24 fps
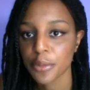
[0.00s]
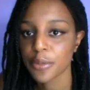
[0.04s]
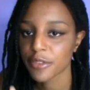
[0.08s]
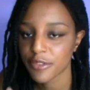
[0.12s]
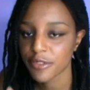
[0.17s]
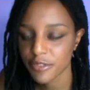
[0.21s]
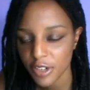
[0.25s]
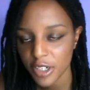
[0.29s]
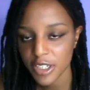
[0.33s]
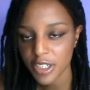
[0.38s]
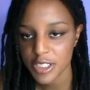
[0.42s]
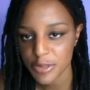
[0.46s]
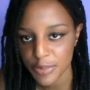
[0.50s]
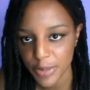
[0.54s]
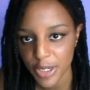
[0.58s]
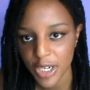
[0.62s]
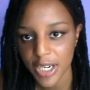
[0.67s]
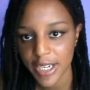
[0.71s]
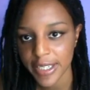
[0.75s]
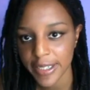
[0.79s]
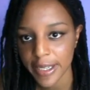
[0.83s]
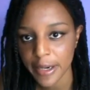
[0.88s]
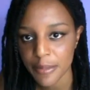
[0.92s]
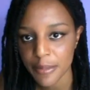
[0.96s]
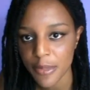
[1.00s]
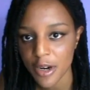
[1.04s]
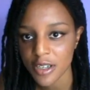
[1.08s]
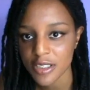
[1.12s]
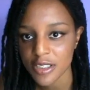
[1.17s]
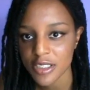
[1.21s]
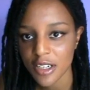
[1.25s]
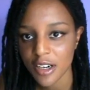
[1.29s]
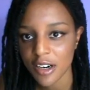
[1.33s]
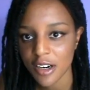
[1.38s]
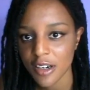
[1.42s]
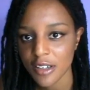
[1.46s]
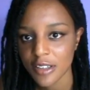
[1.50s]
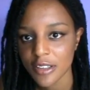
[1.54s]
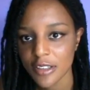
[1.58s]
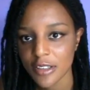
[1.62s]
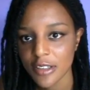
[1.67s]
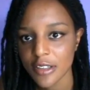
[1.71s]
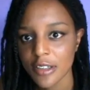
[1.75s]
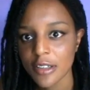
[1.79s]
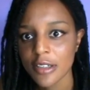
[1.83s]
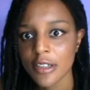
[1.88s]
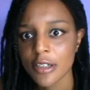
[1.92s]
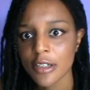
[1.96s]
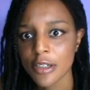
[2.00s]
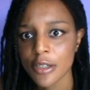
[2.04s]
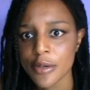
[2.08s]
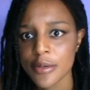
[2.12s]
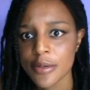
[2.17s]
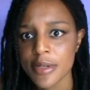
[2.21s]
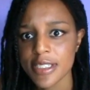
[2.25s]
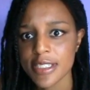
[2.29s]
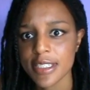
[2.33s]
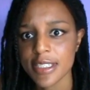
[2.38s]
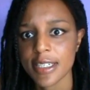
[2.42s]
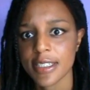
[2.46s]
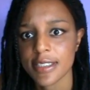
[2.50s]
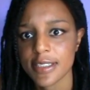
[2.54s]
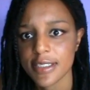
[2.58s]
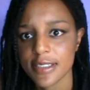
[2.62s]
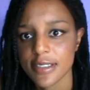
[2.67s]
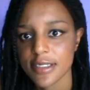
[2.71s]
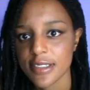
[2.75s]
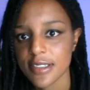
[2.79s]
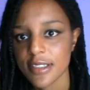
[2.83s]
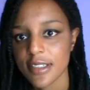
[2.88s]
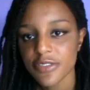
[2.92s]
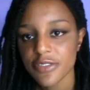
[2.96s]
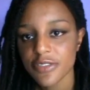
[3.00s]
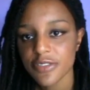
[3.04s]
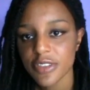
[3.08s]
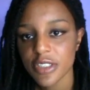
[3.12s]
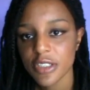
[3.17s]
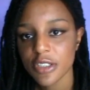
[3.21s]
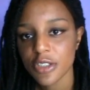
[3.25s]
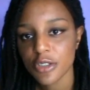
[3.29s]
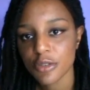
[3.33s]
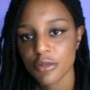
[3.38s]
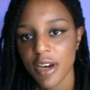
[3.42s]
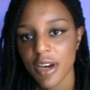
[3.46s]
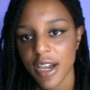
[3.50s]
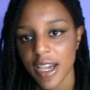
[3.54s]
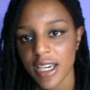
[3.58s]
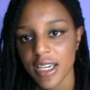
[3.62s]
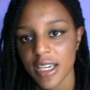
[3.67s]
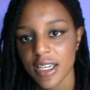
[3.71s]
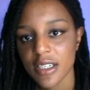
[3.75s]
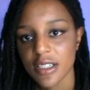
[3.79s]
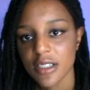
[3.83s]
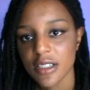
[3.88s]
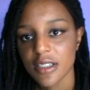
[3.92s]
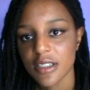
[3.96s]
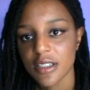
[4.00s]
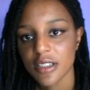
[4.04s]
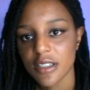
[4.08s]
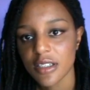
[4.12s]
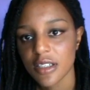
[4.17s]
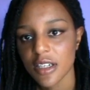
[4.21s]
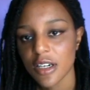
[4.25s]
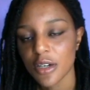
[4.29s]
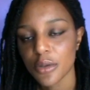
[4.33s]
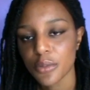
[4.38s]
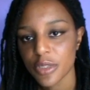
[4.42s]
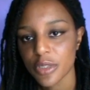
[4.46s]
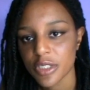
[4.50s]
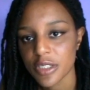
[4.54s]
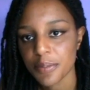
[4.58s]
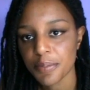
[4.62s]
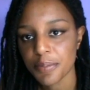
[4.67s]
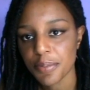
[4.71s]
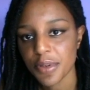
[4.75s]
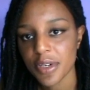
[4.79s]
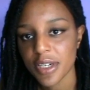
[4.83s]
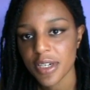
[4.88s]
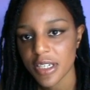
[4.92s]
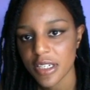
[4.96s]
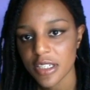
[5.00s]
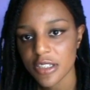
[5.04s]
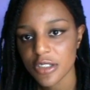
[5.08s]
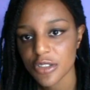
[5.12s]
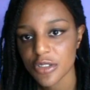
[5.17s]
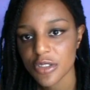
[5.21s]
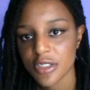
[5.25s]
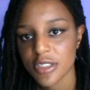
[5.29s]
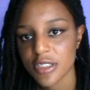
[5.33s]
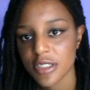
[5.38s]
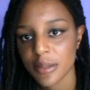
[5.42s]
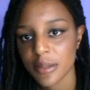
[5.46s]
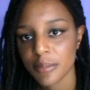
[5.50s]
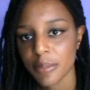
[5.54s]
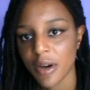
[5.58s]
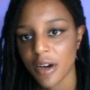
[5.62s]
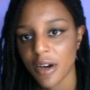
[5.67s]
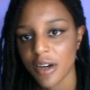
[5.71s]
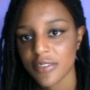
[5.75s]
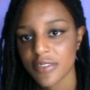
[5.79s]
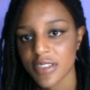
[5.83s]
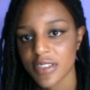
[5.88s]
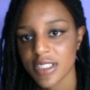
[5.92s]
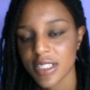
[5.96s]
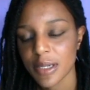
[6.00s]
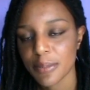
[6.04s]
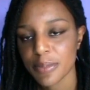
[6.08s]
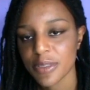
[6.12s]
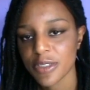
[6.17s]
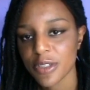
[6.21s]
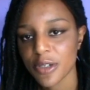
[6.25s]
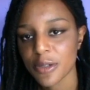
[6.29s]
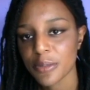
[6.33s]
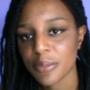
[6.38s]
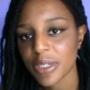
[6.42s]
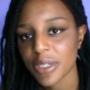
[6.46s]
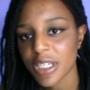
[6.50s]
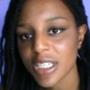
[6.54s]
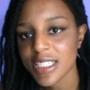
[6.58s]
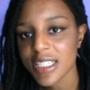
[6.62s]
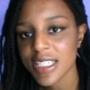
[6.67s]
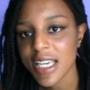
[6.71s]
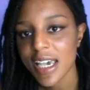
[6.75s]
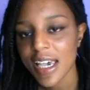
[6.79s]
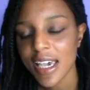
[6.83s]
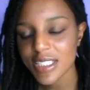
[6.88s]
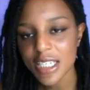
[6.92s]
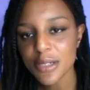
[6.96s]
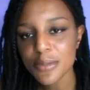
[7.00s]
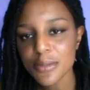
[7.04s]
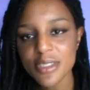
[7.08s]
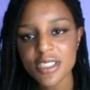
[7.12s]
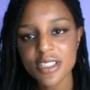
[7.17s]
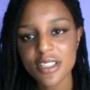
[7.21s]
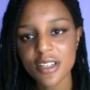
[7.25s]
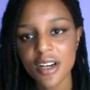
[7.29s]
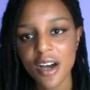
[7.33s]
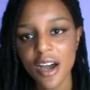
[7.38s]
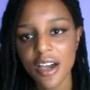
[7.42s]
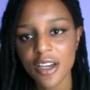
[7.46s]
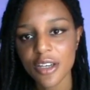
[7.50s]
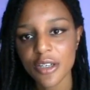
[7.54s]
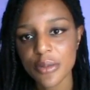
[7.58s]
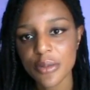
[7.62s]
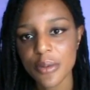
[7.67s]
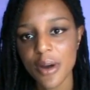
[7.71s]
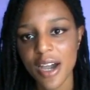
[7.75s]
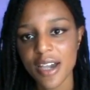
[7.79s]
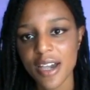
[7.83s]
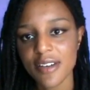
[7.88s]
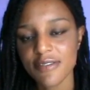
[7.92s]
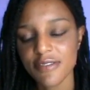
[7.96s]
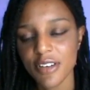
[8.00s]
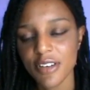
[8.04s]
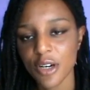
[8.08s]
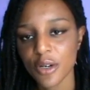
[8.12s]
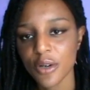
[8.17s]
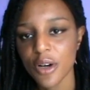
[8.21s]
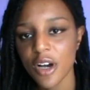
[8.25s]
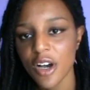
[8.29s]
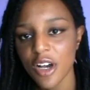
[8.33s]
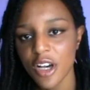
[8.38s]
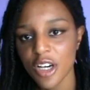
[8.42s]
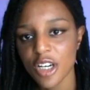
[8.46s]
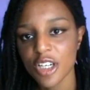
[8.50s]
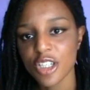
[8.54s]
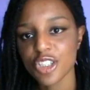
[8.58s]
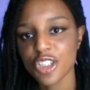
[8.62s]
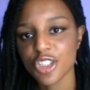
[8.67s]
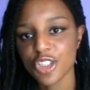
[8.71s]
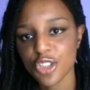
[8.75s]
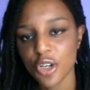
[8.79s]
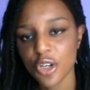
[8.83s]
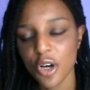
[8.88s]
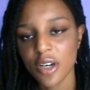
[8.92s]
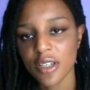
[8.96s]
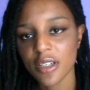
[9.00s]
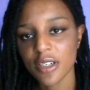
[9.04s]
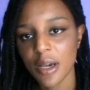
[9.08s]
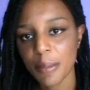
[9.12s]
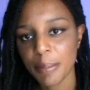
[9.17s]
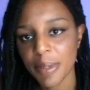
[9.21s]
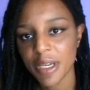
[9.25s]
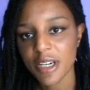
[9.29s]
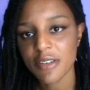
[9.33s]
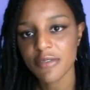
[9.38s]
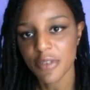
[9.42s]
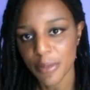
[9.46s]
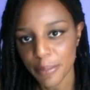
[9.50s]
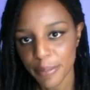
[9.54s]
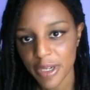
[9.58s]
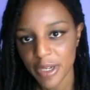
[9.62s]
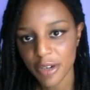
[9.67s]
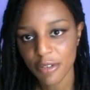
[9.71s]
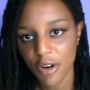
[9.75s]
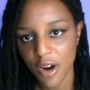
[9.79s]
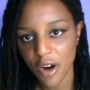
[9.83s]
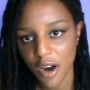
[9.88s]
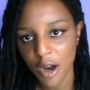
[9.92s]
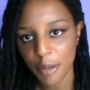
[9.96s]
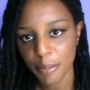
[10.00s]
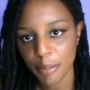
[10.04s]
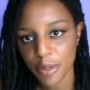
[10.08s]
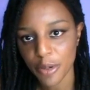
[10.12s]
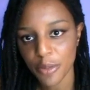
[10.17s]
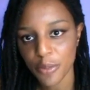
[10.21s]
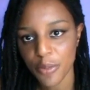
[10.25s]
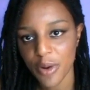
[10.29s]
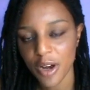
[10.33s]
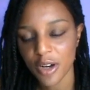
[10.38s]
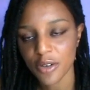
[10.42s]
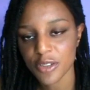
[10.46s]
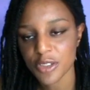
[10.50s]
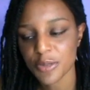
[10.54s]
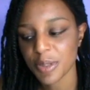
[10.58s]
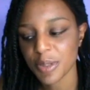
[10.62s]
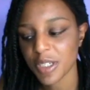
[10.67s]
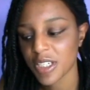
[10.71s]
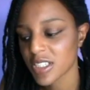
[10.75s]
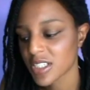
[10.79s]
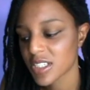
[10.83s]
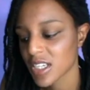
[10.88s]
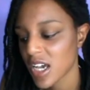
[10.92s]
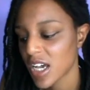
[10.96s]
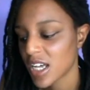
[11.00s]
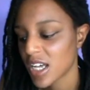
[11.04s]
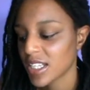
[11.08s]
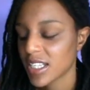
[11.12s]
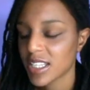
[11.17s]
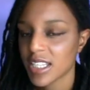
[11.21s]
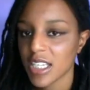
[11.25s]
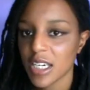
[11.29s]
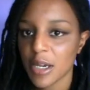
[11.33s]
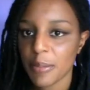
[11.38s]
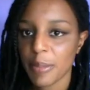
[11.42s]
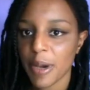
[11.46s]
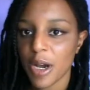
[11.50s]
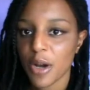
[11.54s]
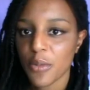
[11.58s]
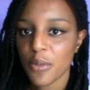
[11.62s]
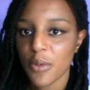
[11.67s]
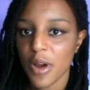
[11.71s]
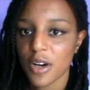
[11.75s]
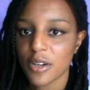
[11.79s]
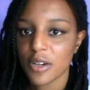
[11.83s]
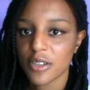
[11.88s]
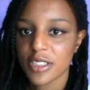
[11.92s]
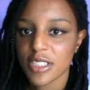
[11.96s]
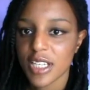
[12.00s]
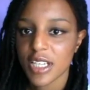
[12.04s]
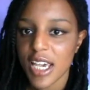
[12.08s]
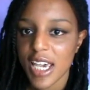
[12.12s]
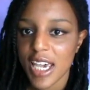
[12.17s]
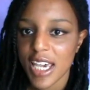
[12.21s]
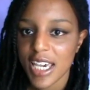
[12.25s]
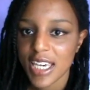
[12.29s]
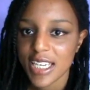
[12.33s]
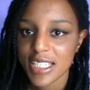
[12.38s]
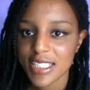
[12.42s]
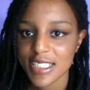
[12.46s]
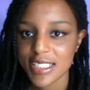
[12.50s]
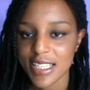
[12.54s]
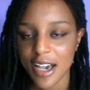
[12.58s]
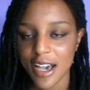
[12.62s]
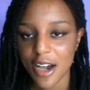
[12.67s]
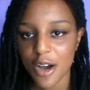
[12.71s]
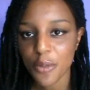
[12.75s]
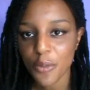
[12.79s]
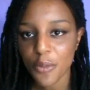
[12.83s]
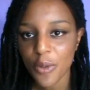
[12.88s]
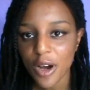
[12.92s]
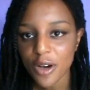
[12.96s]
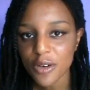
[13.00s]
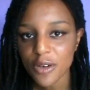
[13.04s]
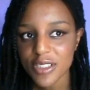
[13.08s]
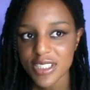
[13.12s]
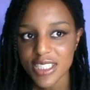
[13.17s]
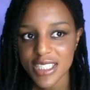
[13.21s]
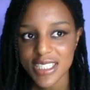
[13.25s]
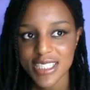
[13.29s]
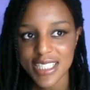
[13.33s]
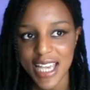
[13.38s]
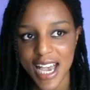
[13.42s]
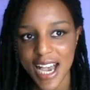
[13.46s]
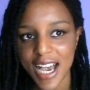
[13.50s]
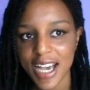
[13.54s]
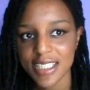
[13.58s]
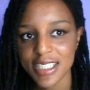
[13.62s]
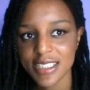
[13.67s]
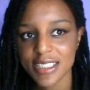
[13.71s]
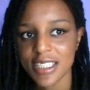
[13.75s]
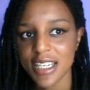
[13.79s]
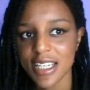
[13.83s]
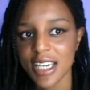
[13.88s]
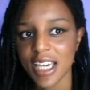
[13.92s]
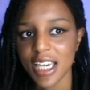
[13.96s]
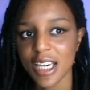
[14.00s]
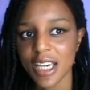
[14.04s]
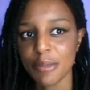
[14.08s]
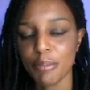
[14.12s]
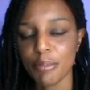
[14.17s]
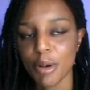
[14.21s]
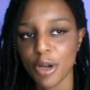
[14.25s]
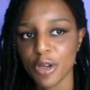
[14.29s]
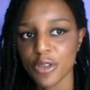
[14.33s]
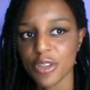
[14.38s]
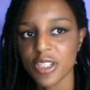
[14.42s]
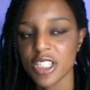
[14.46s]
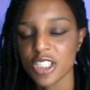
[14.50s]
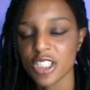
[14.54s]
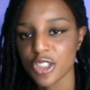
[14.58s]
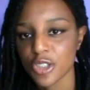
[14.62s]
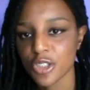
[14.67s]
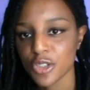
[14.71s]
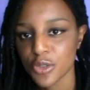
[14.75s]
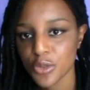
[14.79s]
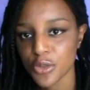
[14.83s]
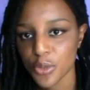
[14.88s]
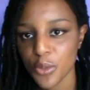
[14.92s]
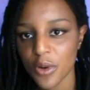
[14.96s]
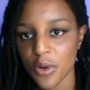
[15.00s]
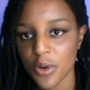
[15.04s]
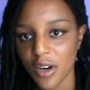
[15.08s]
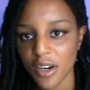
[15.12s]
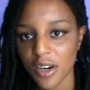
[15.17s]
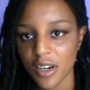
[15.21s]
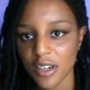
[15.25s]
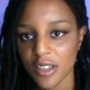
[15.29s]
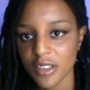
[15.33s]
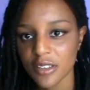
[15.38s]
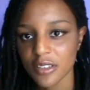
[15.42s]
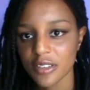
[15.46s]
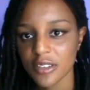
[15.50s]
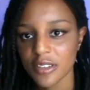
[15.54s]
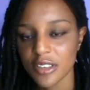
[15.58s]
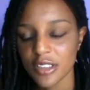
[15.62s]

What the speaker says: who the fuck is behind that mask, huh? Who is it? Griffin Grey was a pretty interesting part of this episode, because he was the guy who I felt shone a bit of a mirror up at Wells. Because the thing about Wells is that Wells has had both his daughter